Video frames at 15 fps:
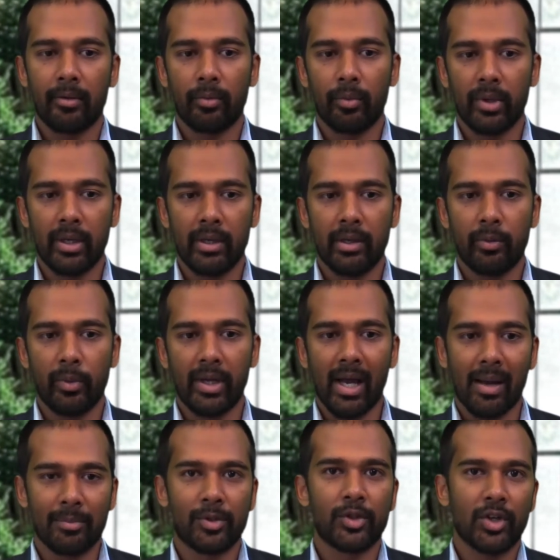we, we
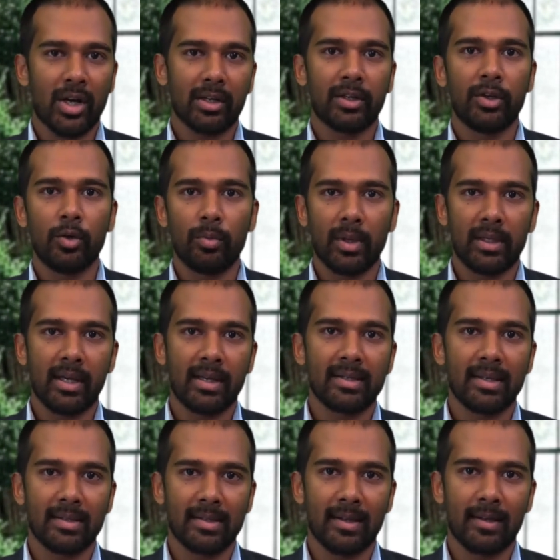abstract human
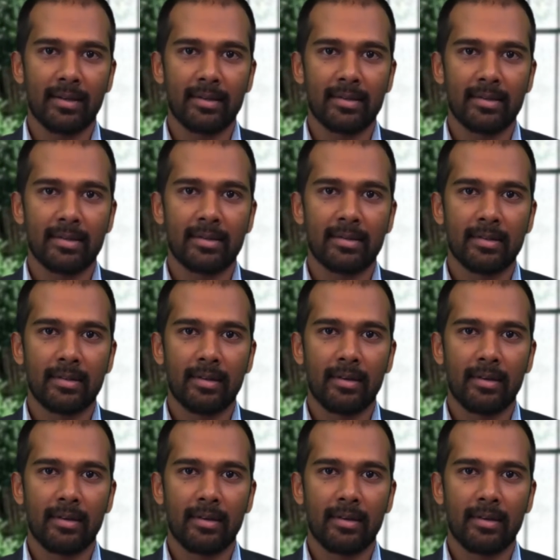existence